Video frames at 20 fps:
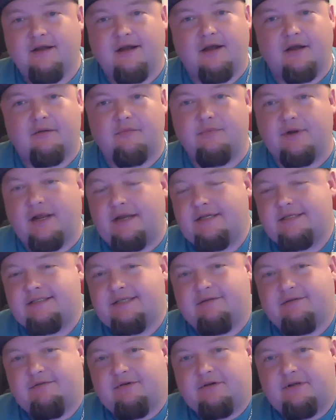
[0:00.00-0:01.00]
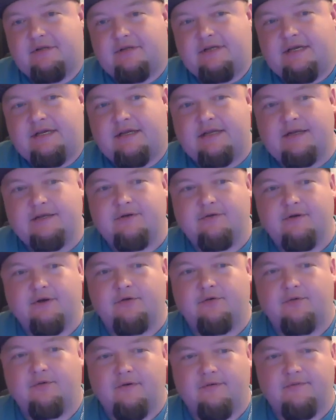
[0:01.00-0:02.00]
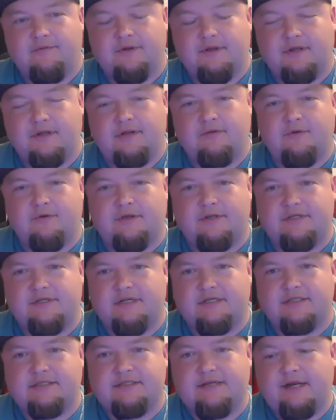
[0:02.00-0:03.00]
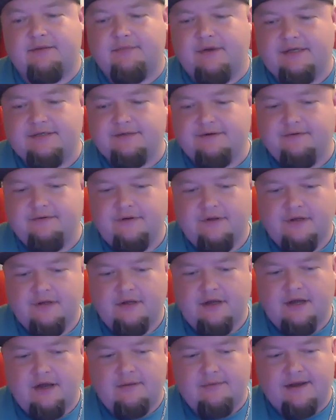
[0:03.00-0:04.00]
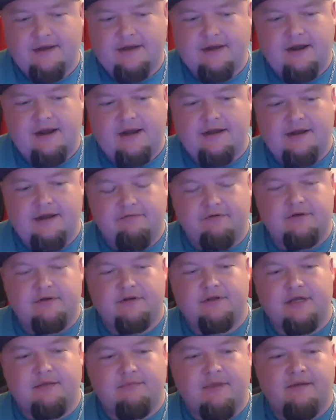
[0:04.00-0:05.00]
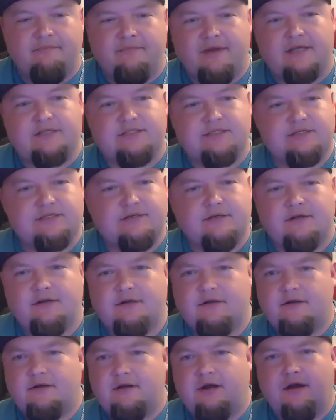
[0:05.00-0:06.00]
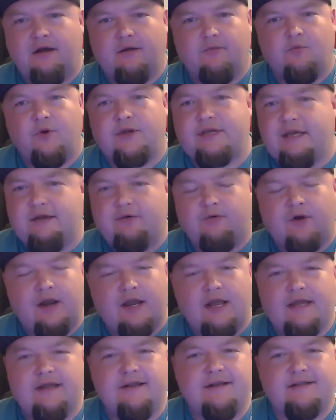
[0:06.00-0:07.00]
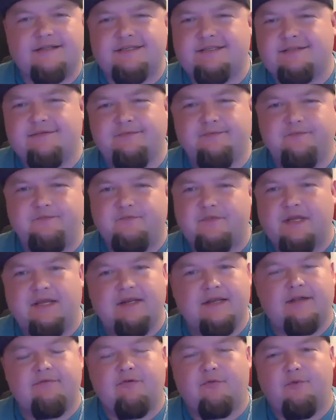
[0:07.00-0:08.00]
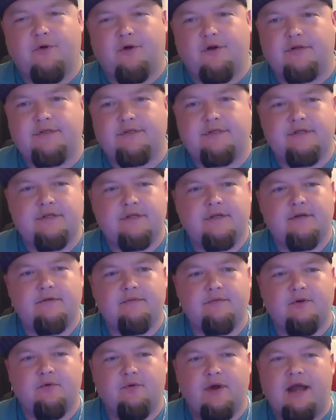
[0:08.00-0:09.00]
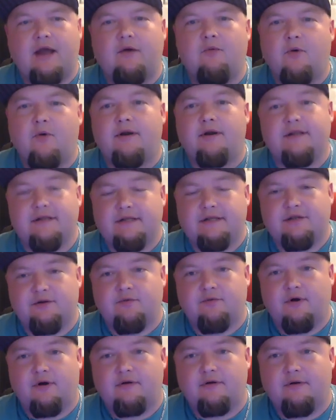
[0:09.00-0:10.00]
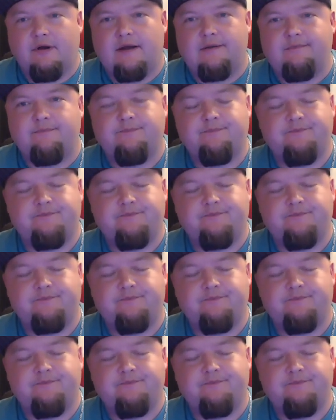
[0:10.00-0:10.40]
Um, but I just never could get into a groove with it with a Genesis atomizer. Um, I, I, never could get my mesh uh, wicking right. It just it never worked the way I wanted it to work, right?